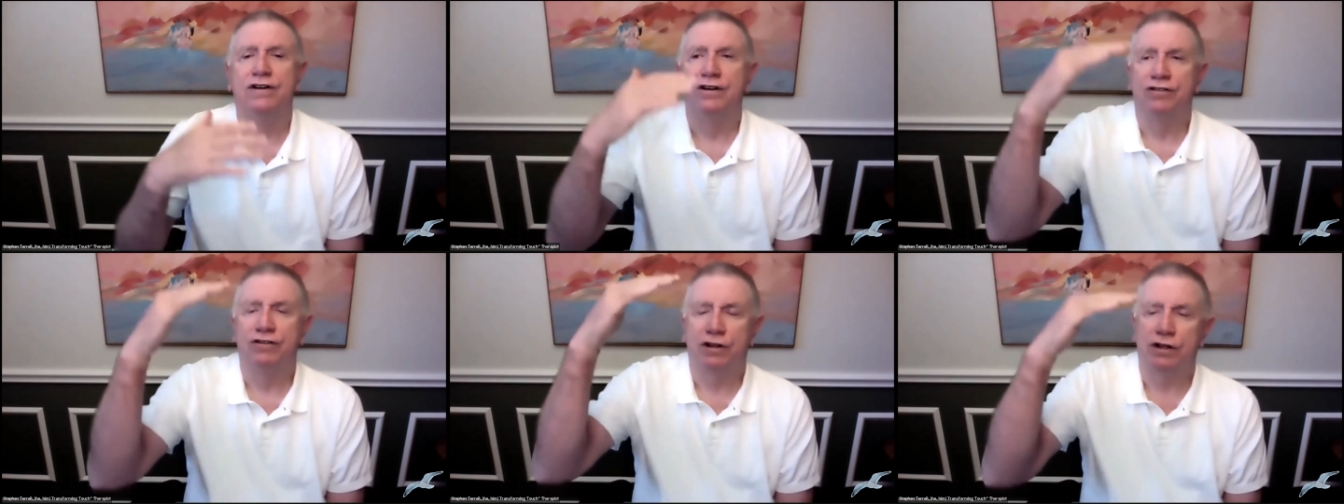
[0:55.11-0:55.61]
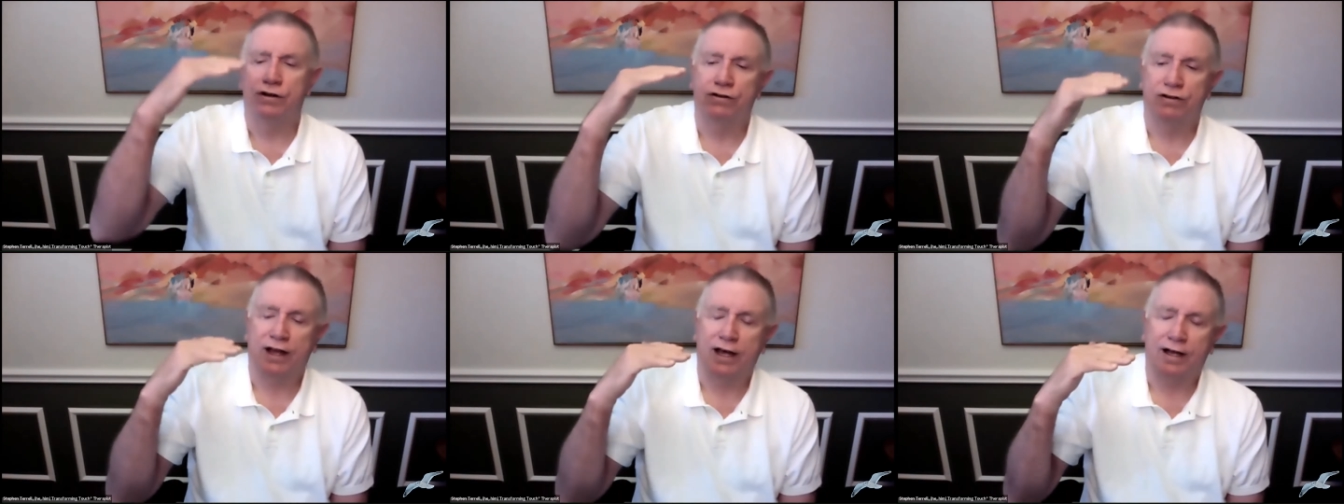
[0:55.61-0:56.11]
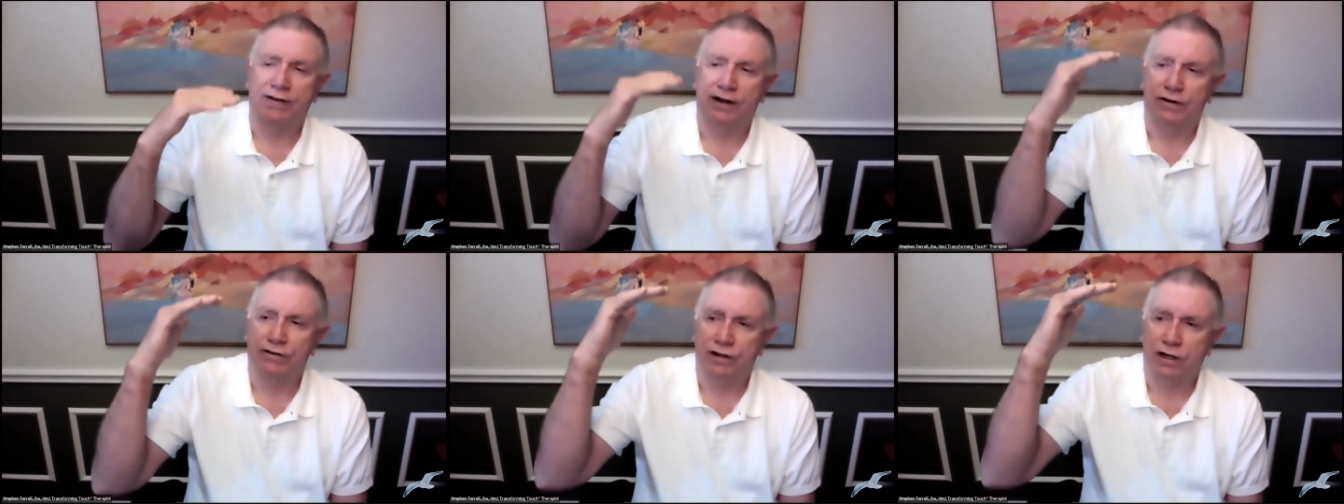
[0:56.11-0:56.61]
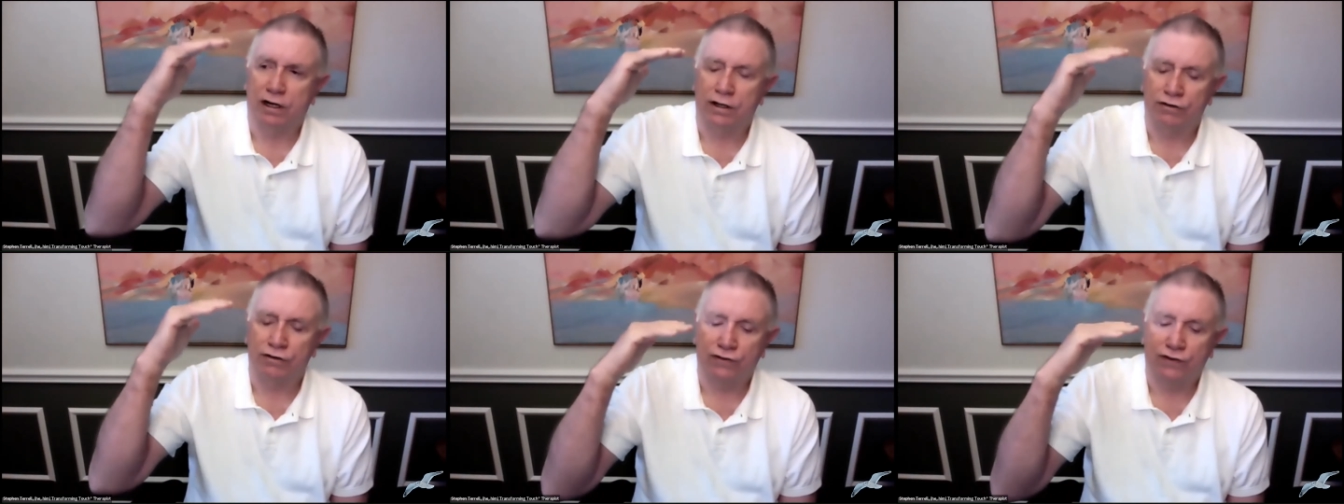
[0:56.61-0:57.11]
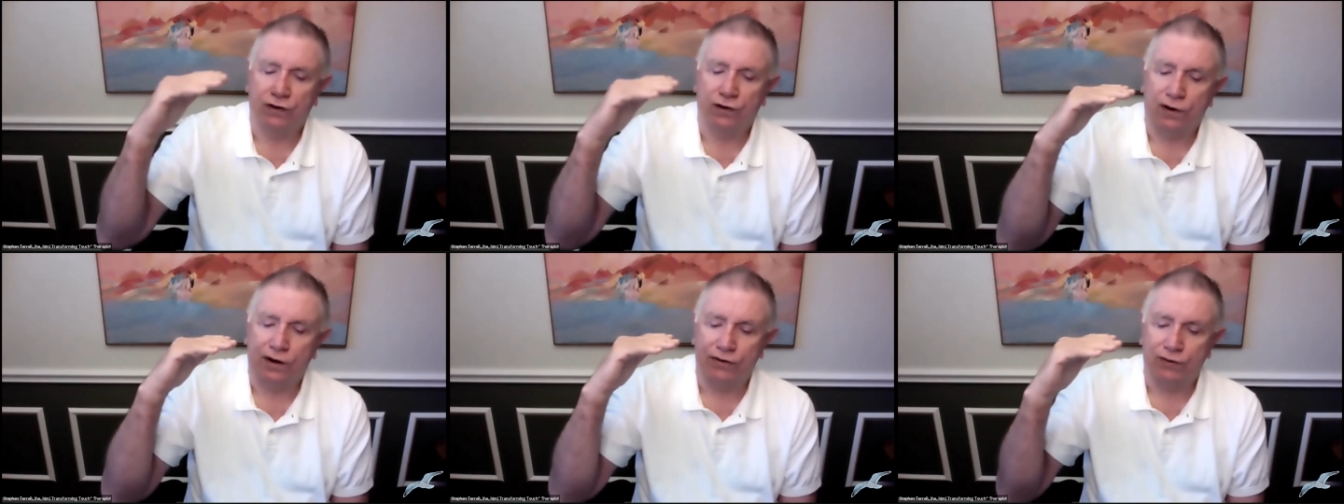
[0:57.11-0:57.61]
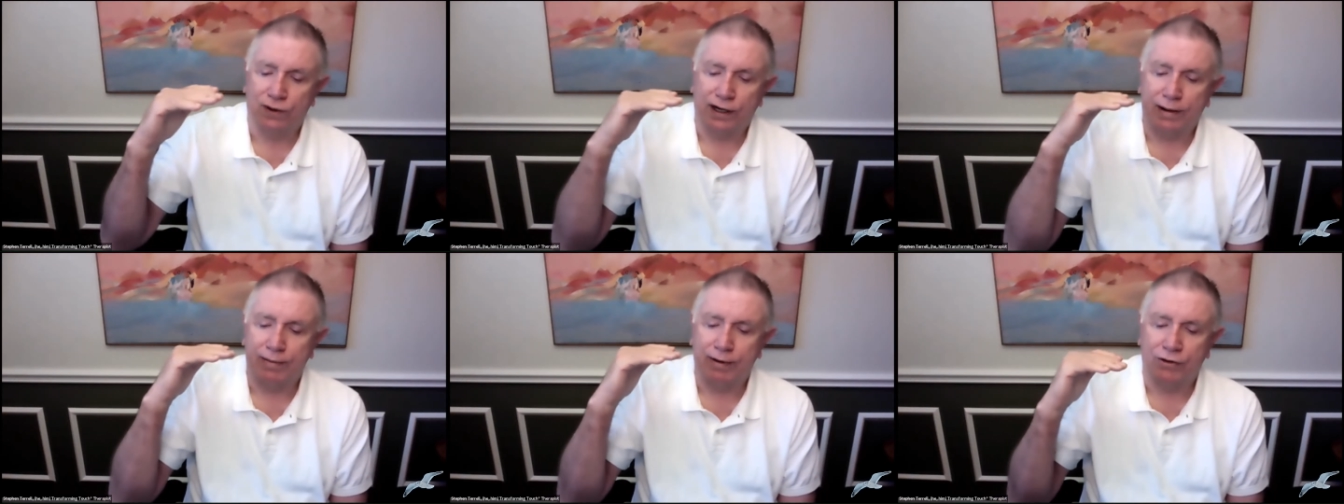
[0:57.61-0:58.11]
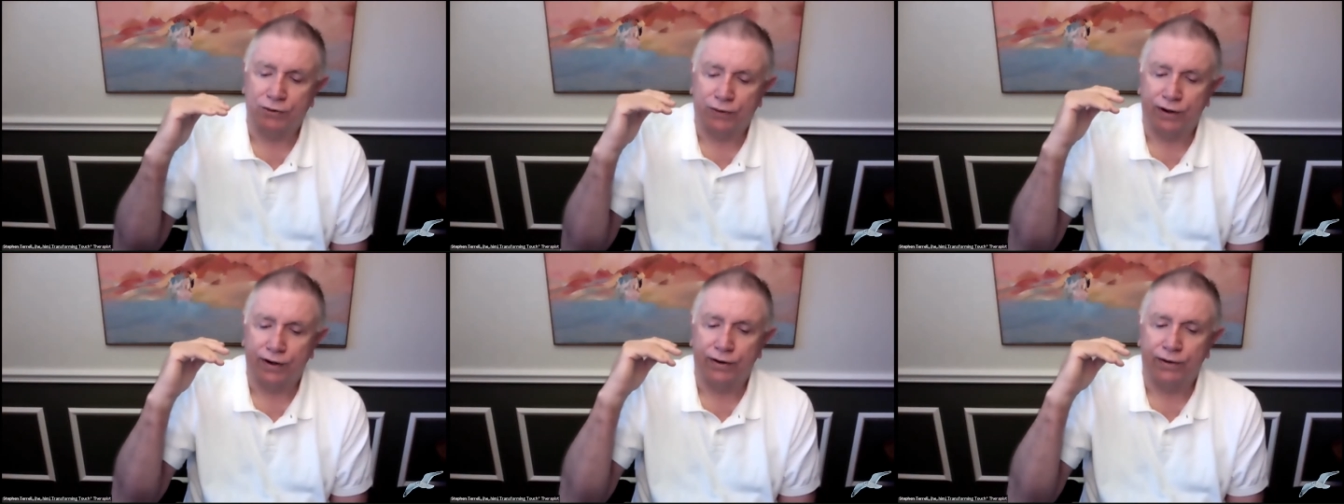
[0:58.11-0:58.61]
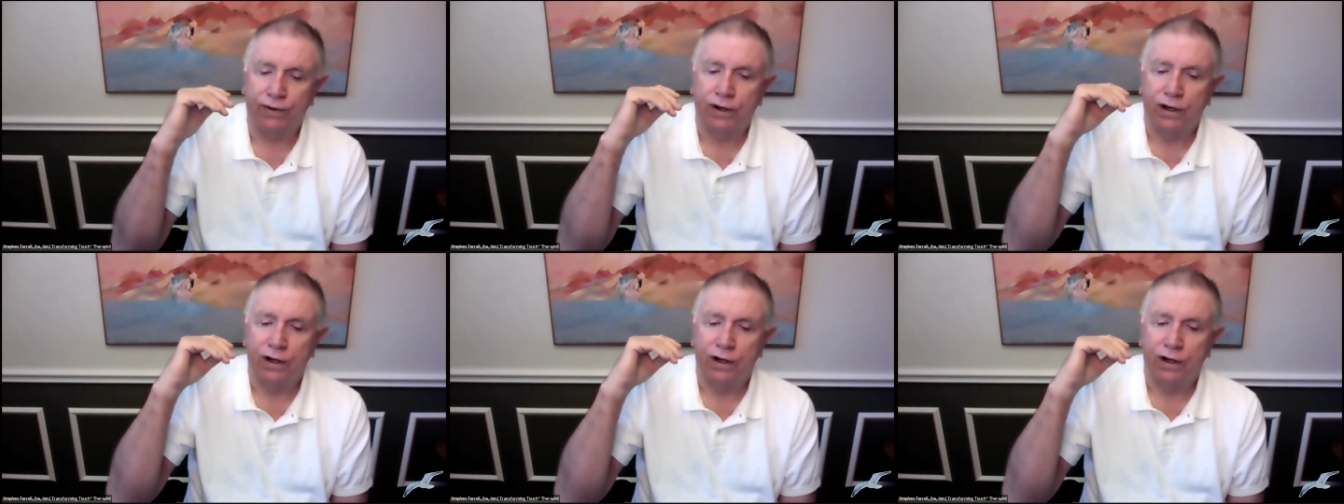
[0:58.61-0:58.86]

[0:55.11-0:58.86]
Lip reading: So those elevators and all those floors we're coming through